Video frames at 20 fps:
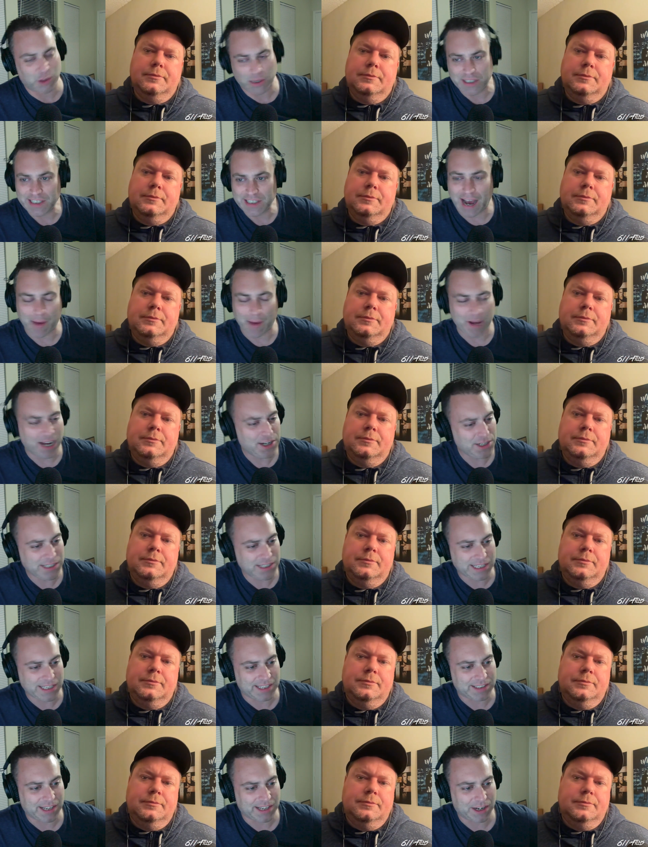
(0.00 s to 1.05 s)
Speaker 1: is it, I mean, I just
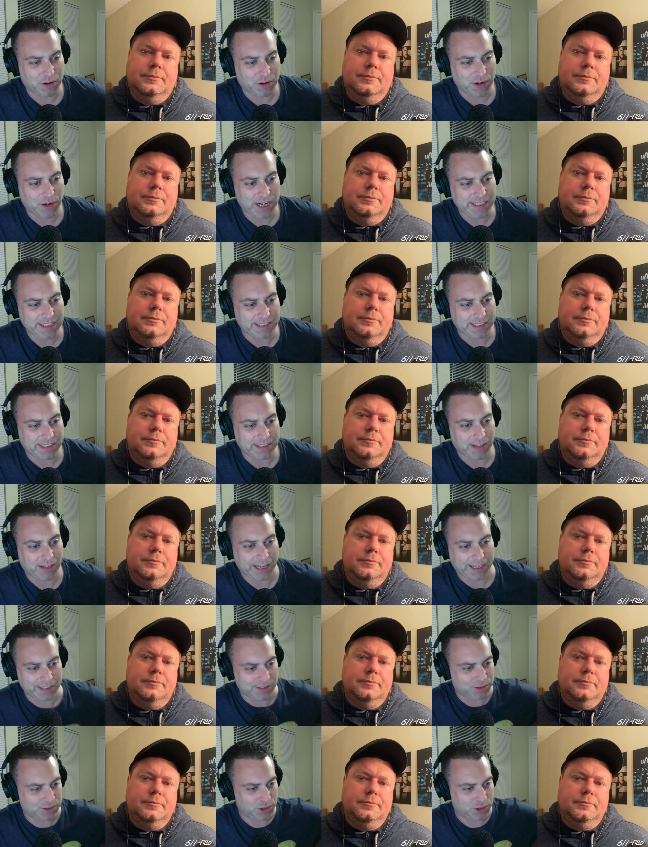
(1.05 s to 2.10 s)
think it's like crazy.
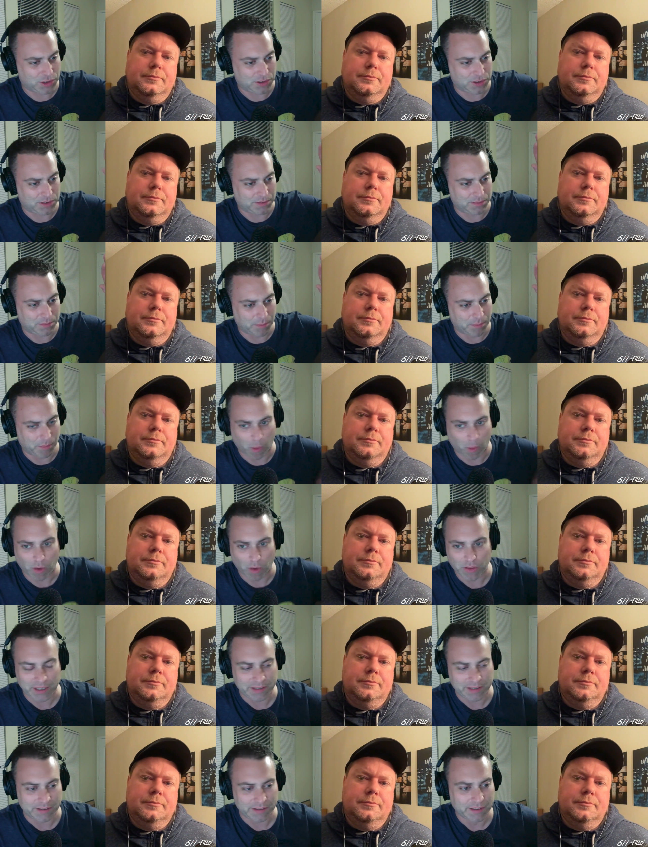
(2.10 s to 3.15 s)
Like it's just more
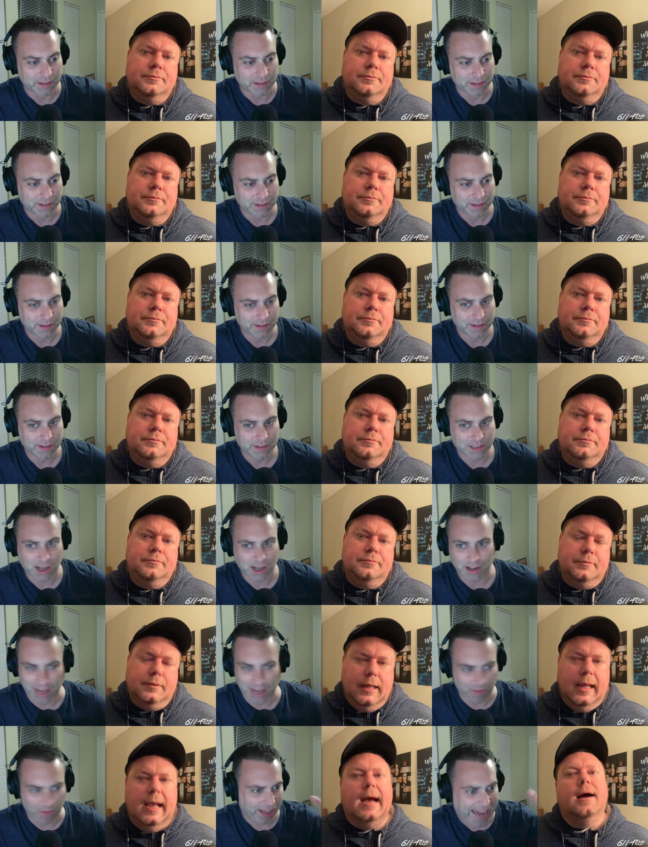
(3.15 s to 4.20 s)
than, it's
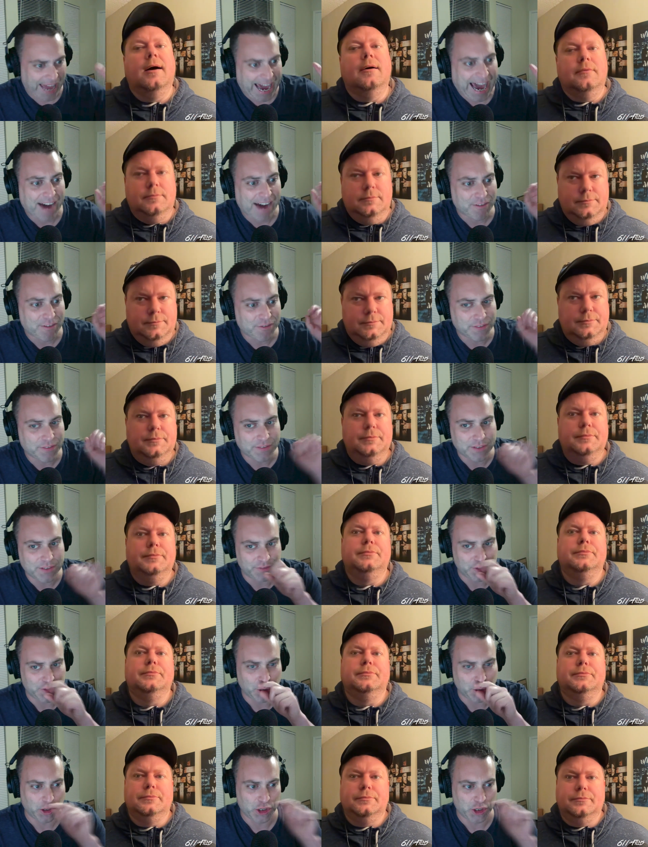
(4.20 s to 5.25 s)
gone down like yeah. half
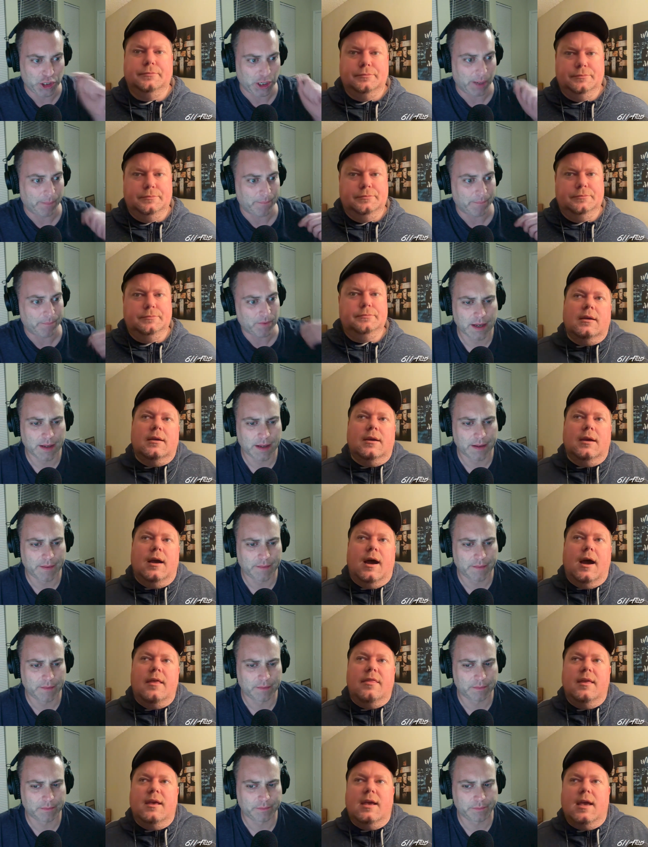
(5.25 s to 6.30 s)
the viewership.
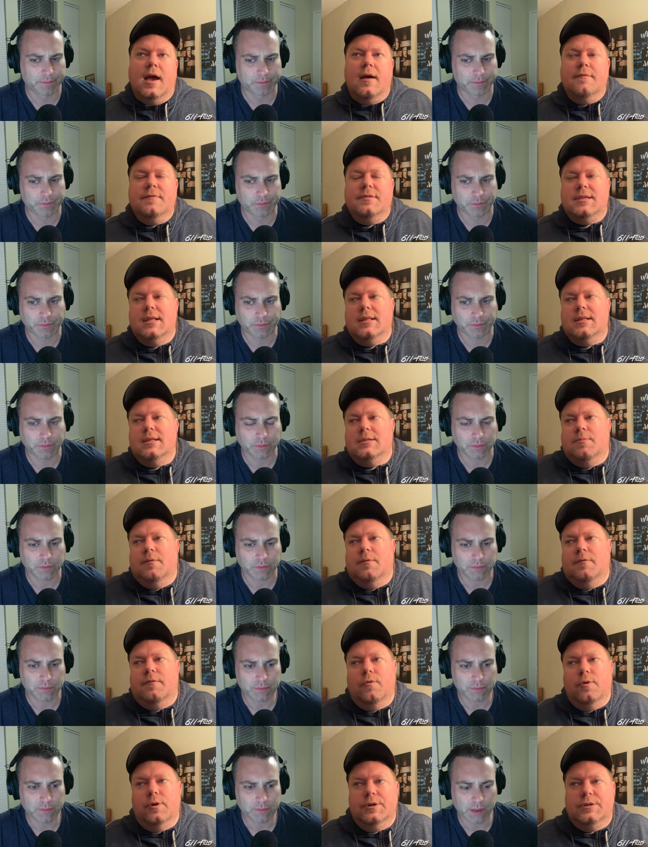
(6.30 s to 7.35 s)
Speaker 2: I think I've said this
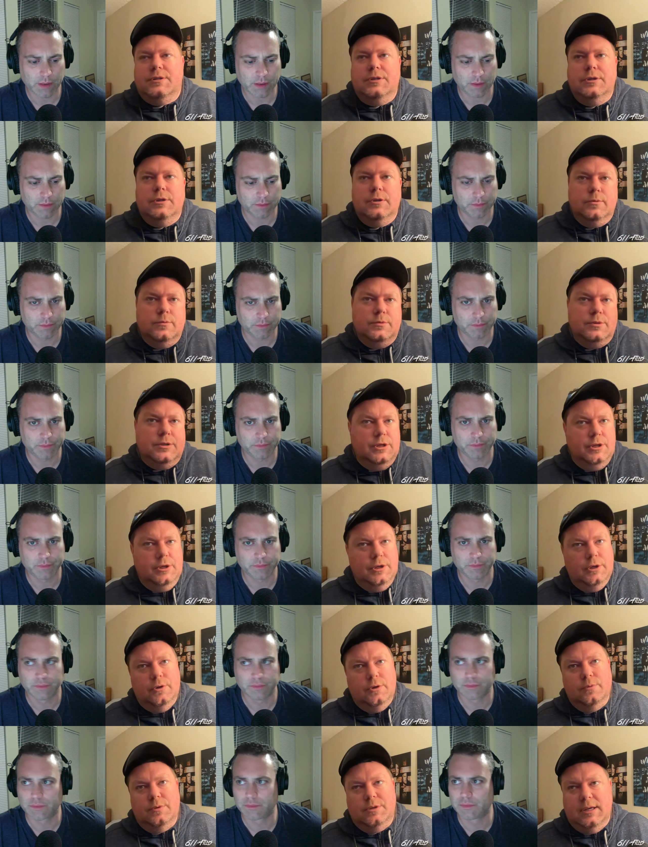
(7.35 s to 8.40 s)
before too, to
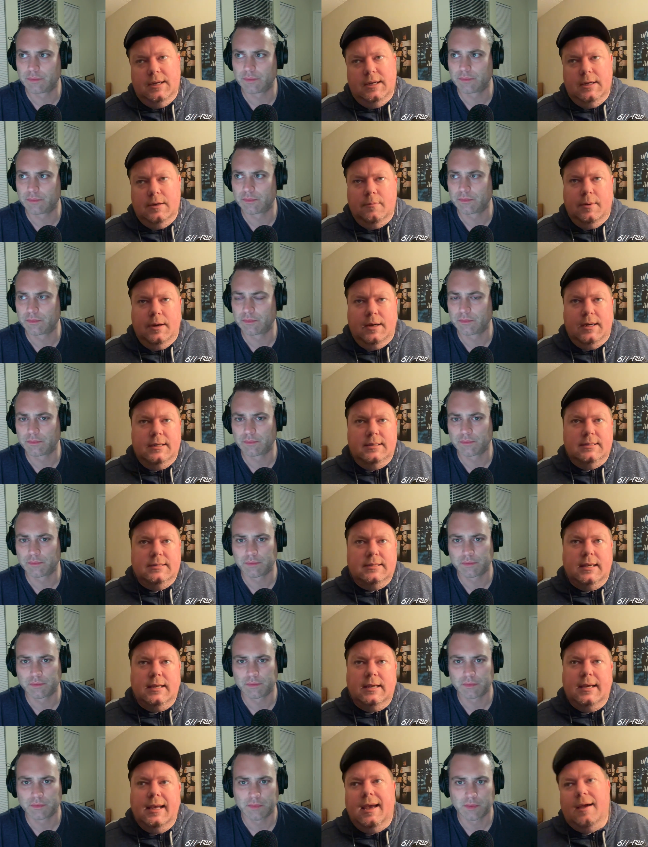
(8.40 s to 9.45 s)
you, to anybody. It's
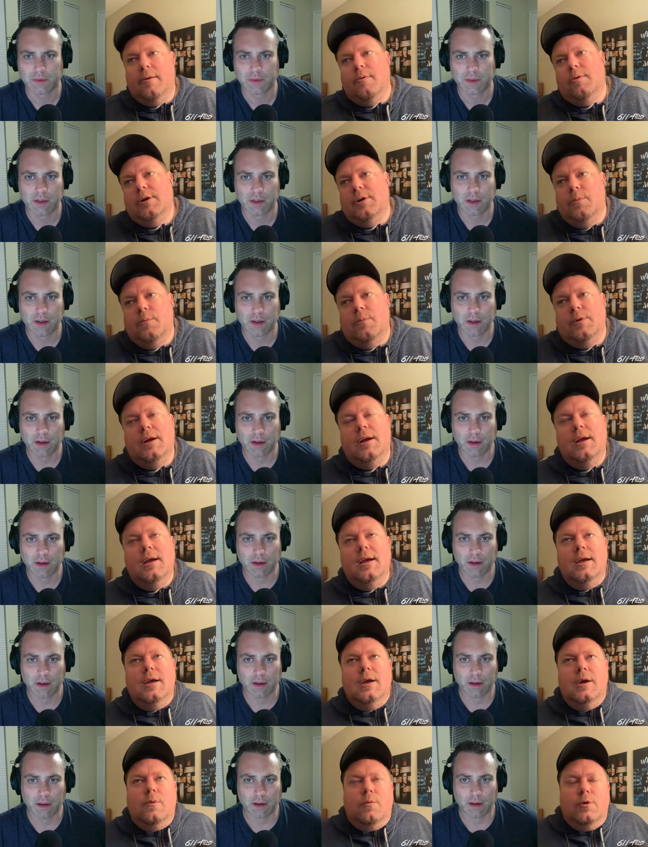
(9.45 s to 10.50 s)
like, yeah, we're, we're,
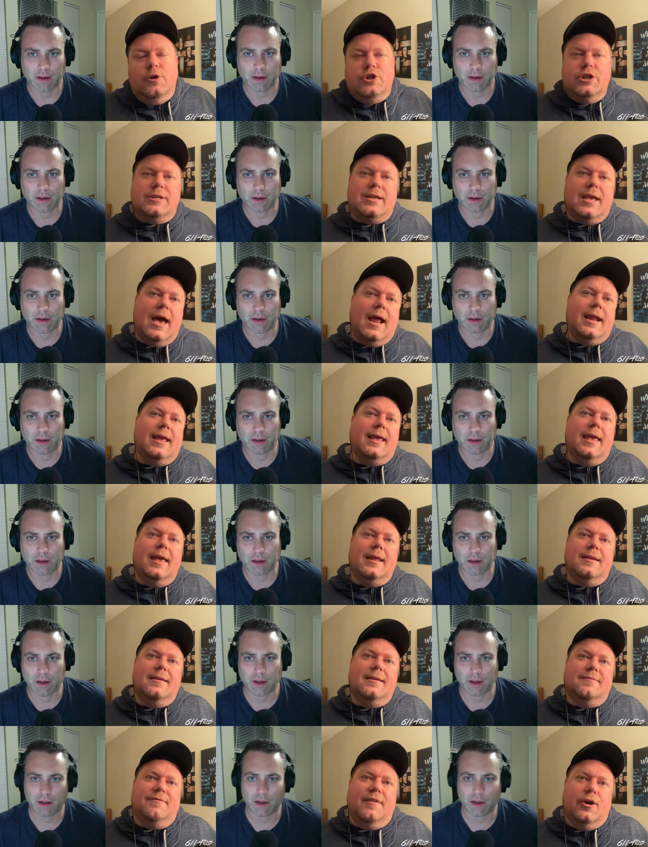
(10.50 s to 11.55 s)
we're just kind of
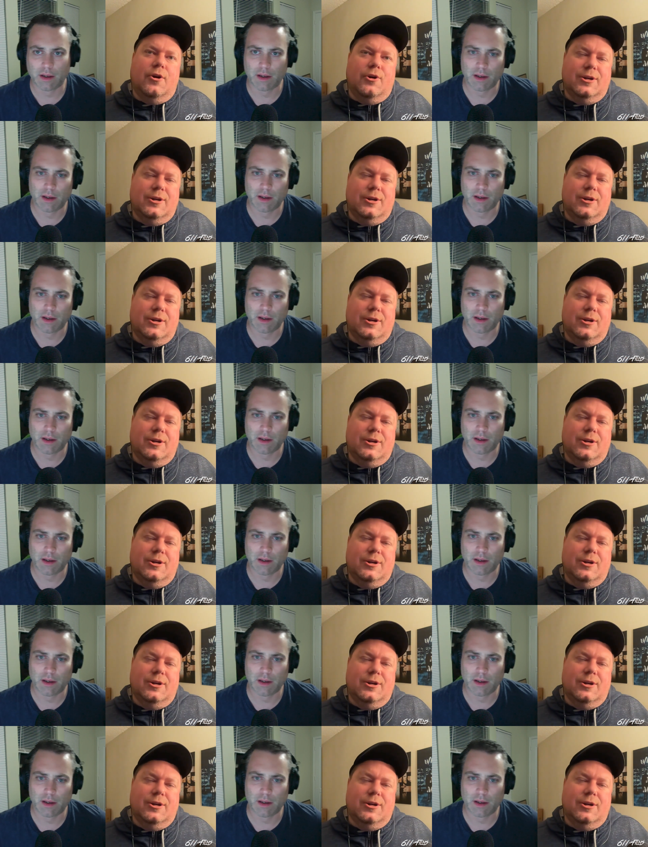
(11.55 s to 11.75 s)
getting very